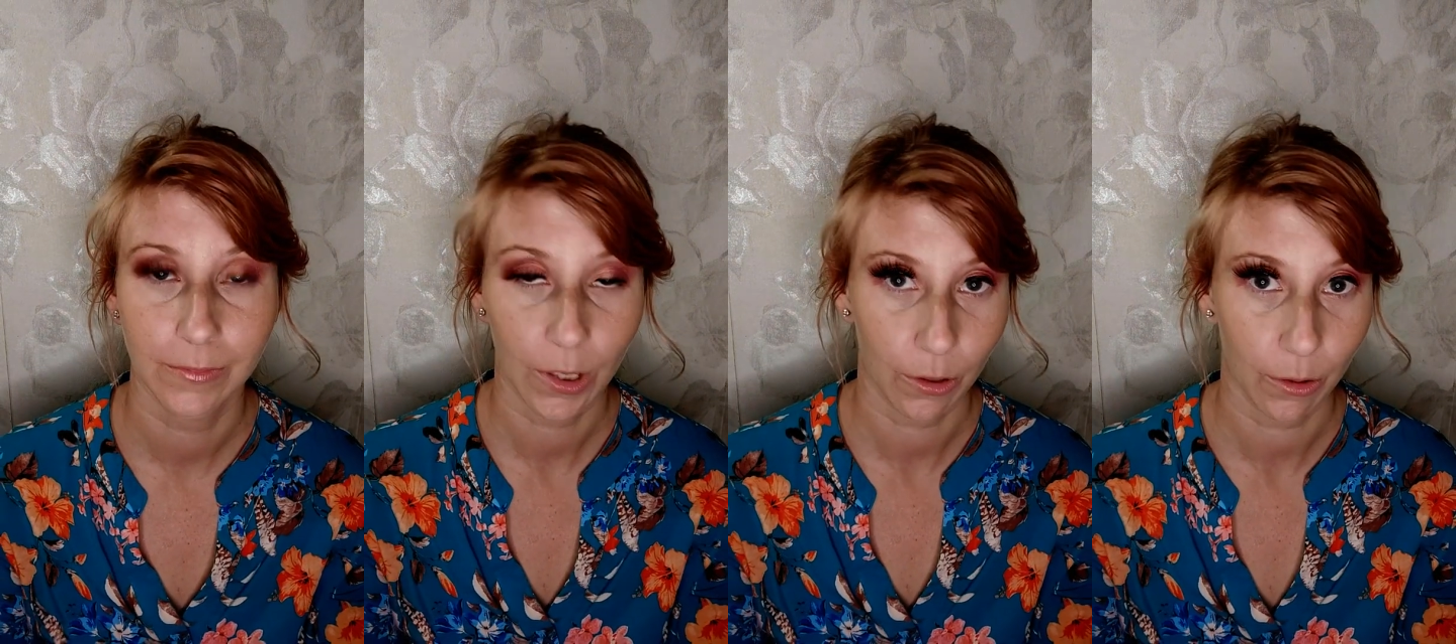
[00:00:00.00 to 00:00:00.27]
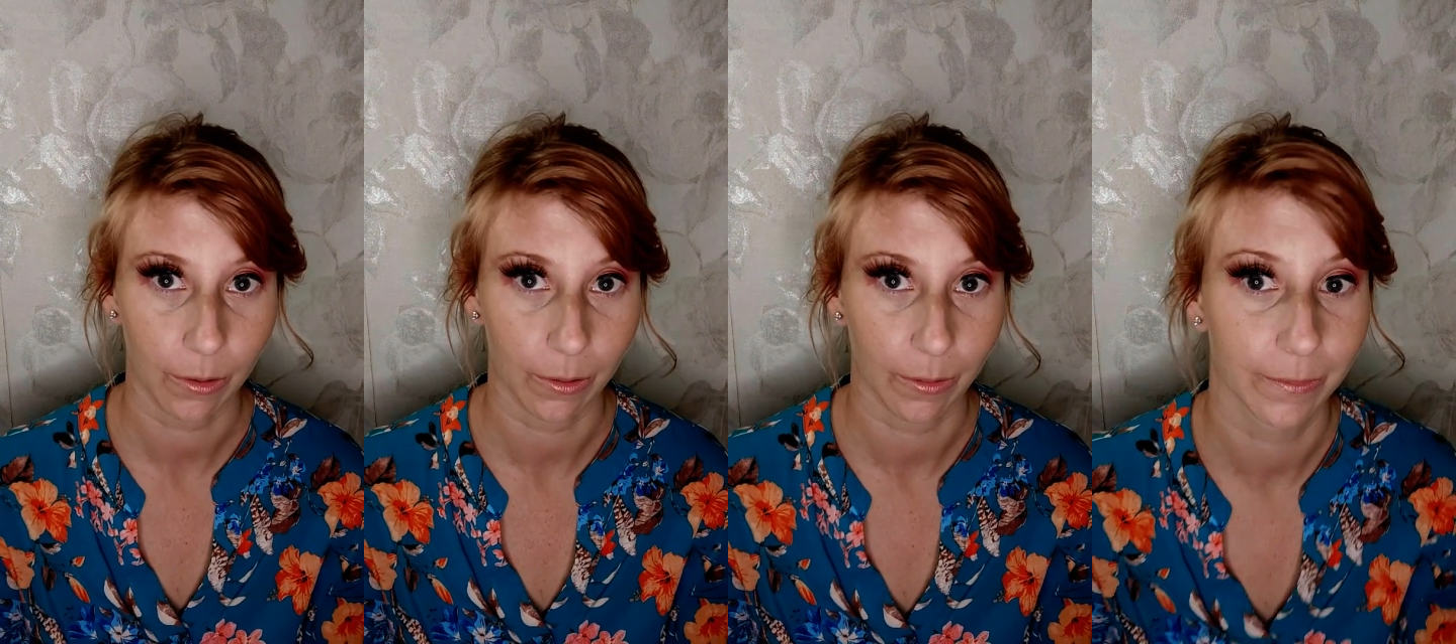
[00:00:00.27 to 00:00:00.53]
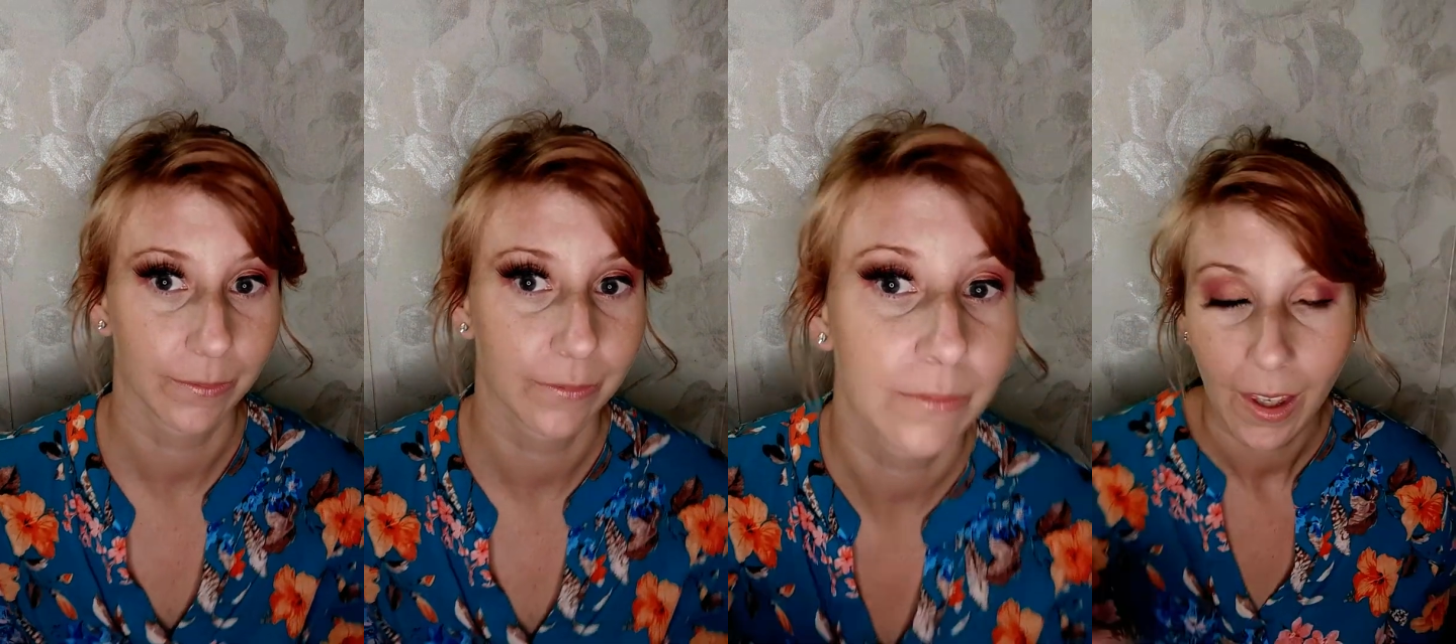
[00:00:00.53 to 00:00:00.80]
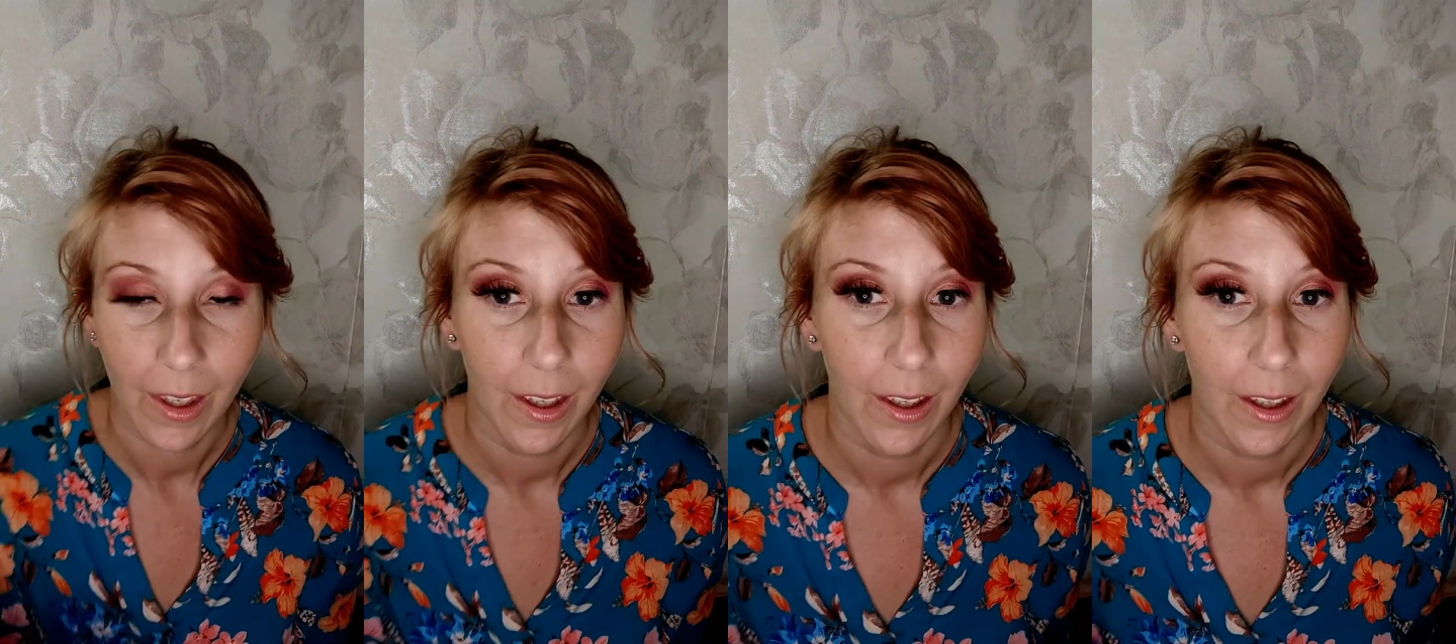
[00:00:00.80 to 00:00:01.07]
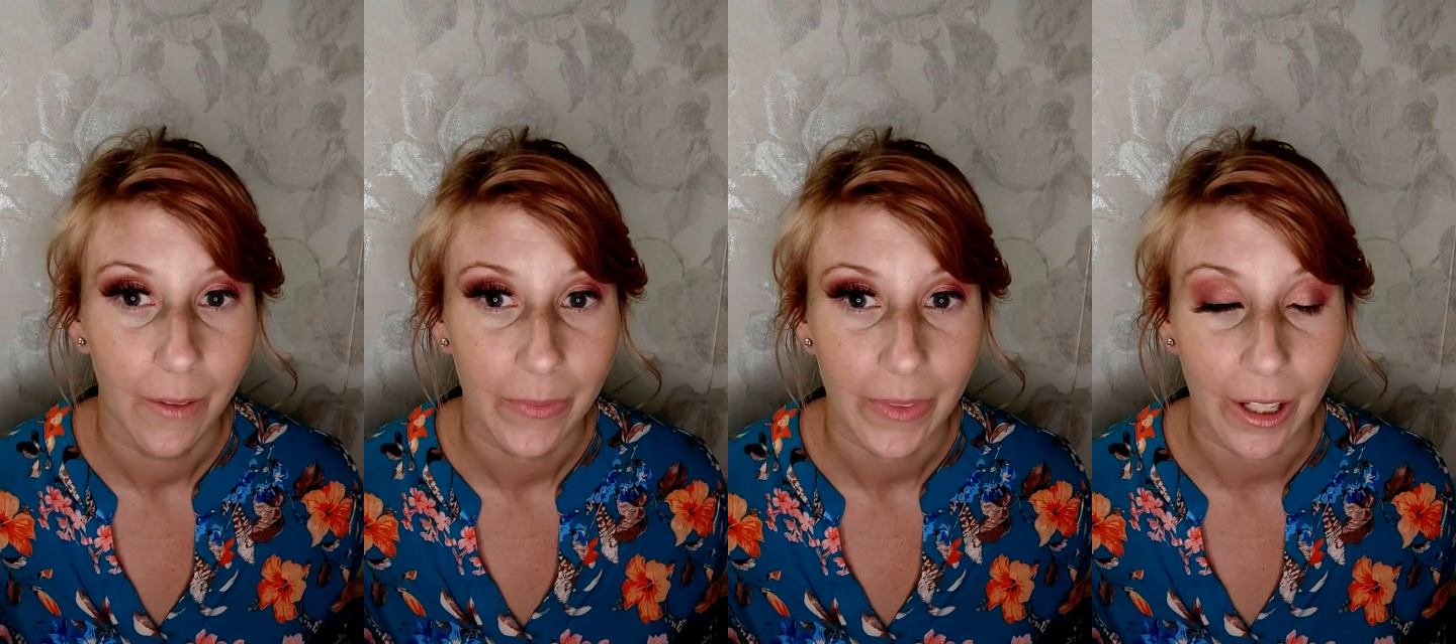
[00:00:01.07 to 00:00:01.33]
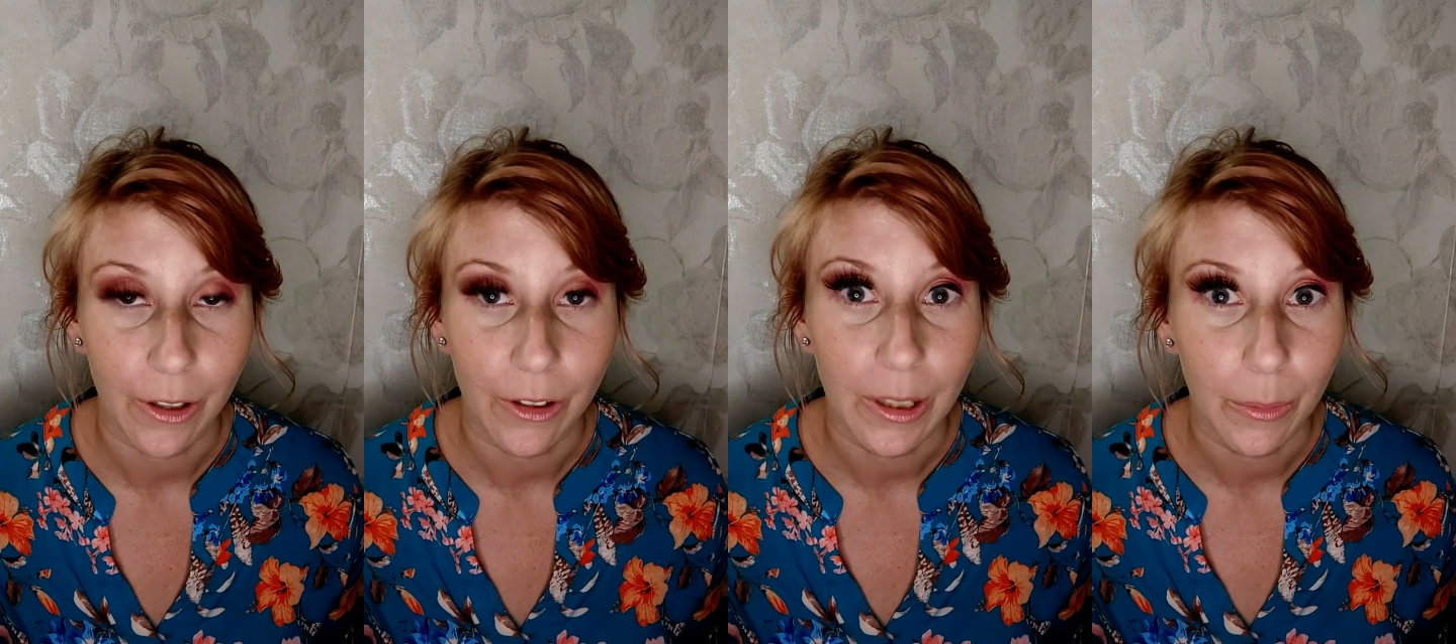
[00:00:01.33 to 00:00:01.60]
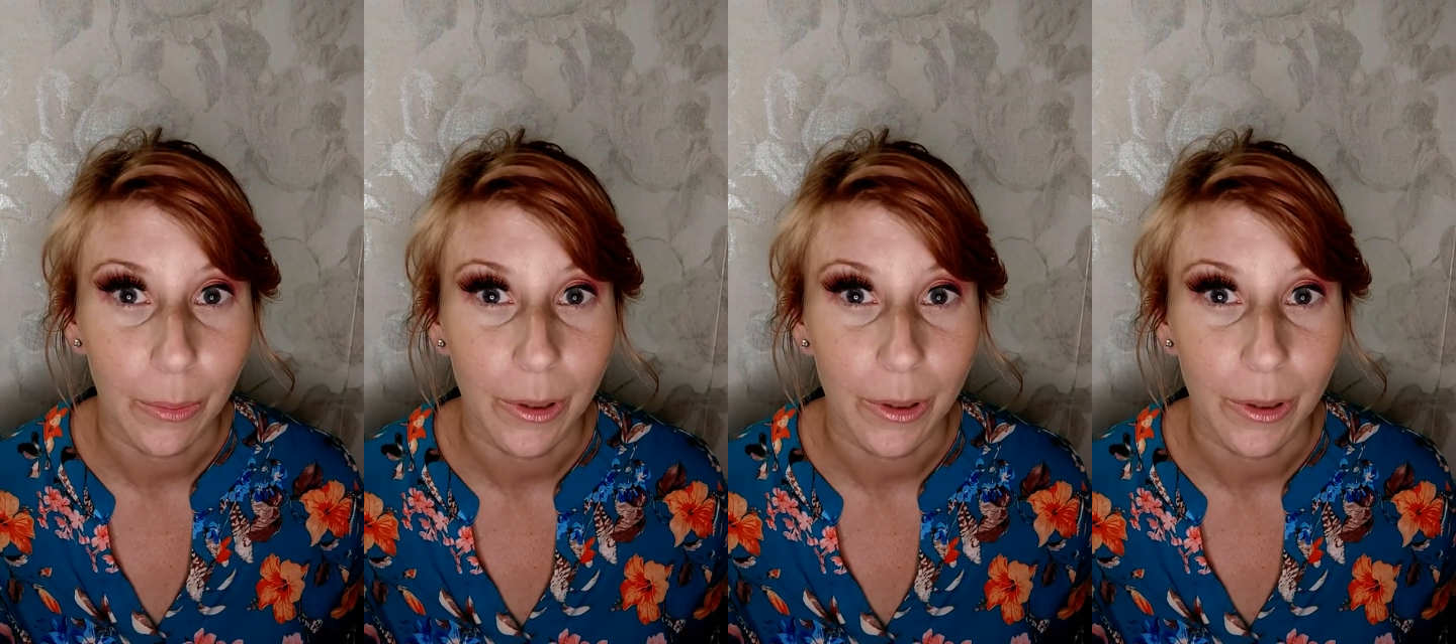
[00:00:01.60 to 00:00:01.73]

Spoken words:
Sure. I only